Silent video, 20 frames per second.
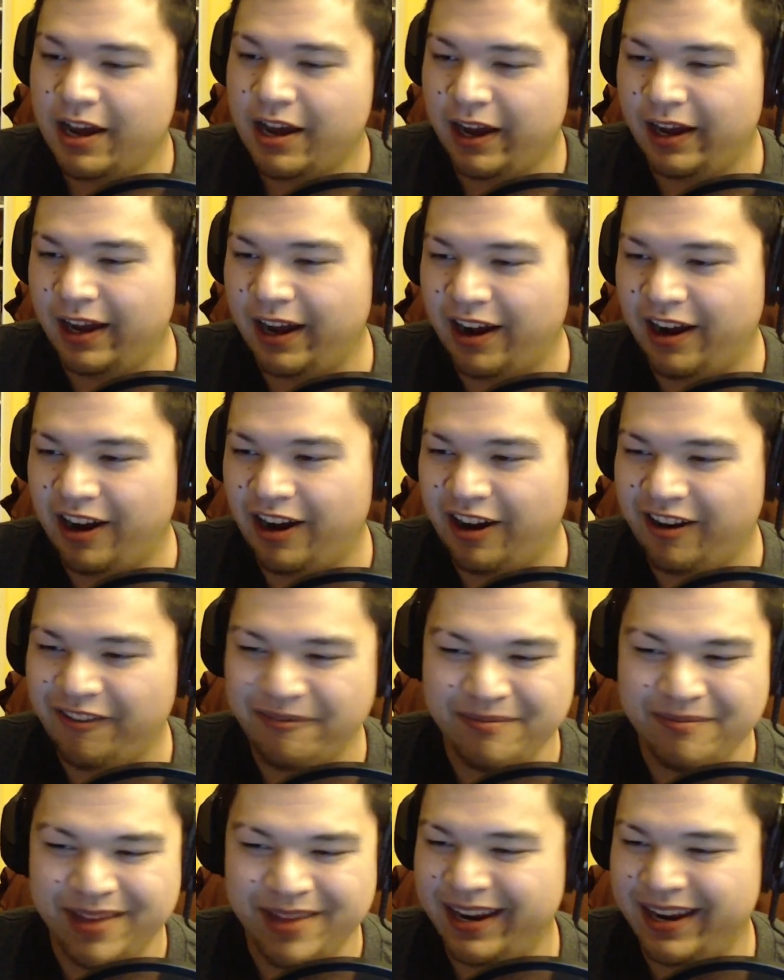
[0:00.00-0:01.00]
Oh,
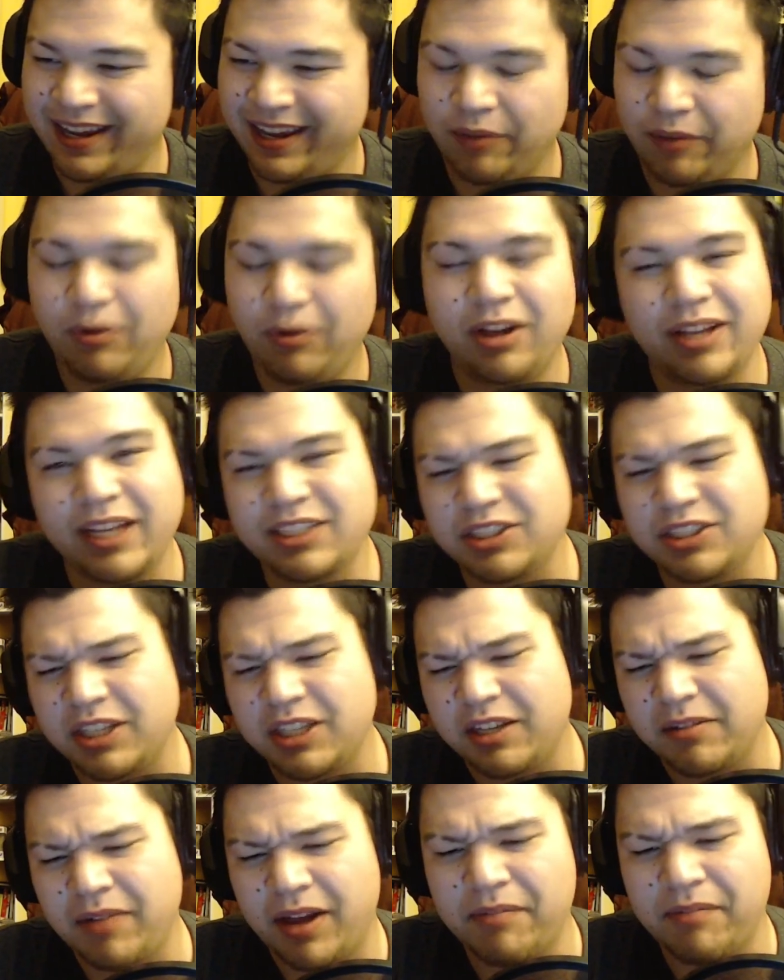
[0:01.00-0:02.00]
man, I can't. Well, actually,
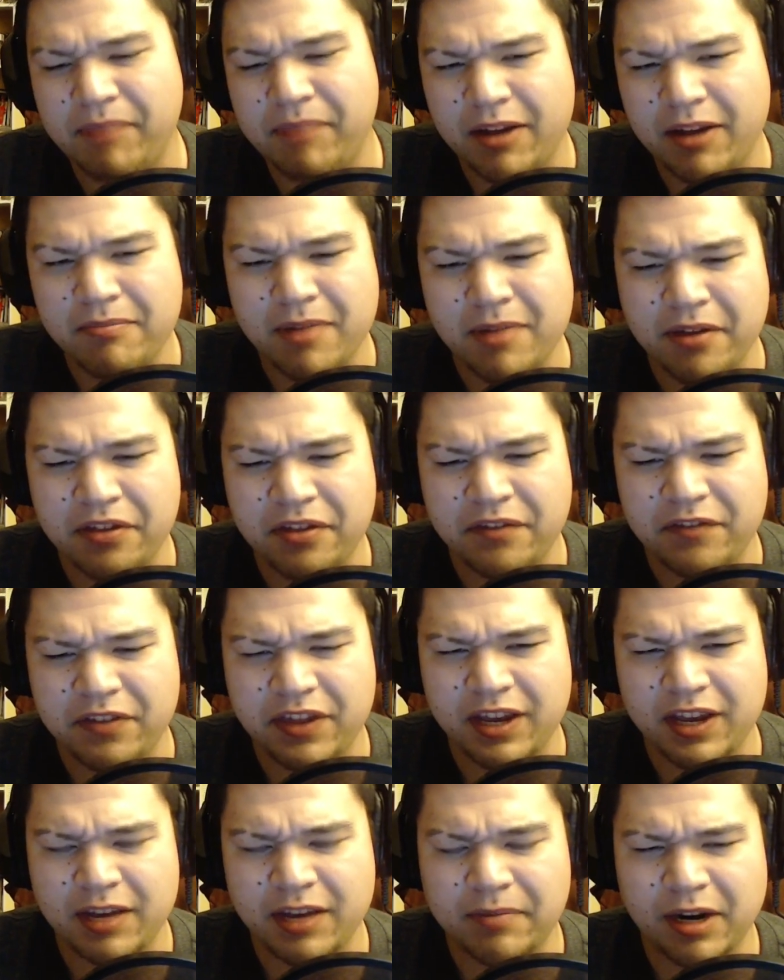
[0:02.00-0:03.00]
about a month if you
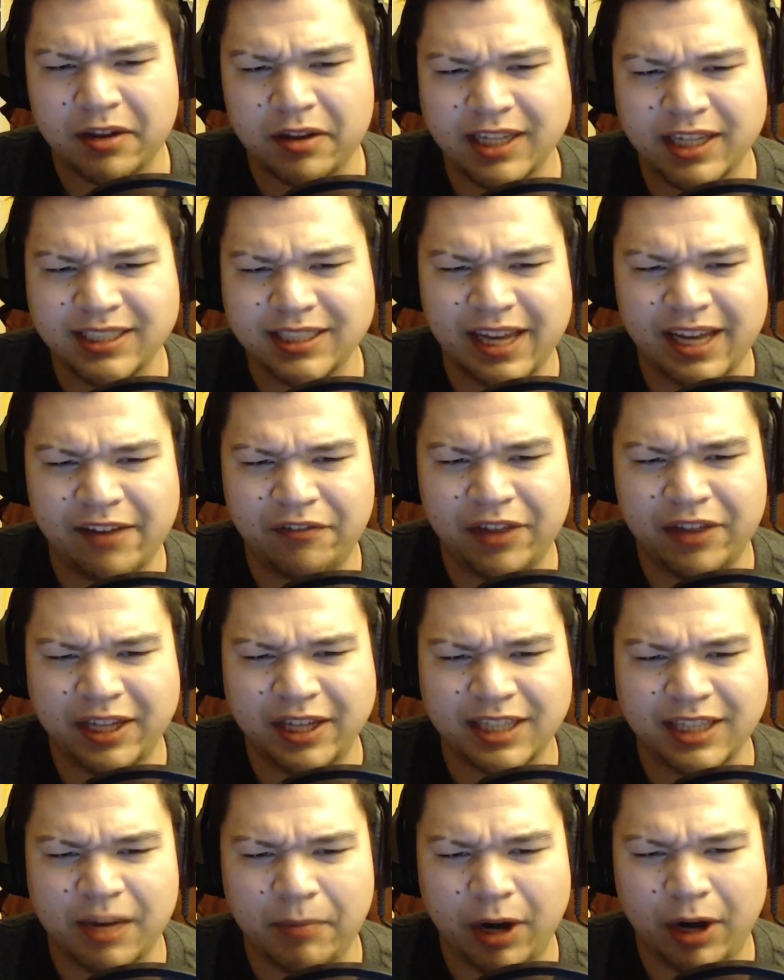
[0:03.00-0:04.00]
think about it, because everything's
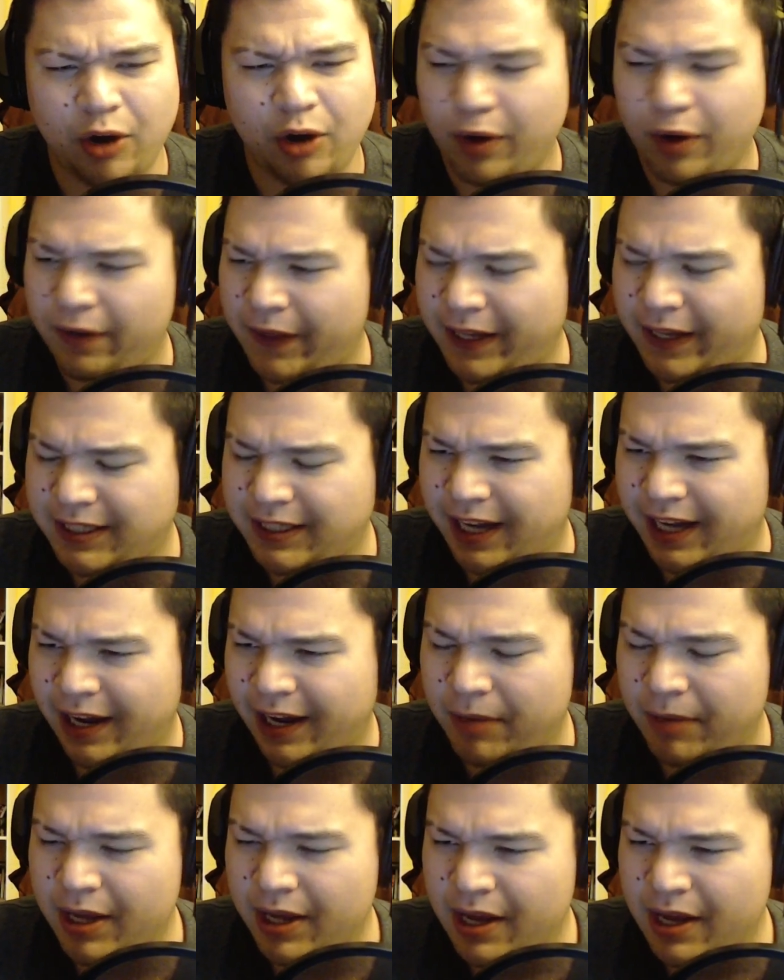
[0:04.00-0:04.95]
coming out around that time.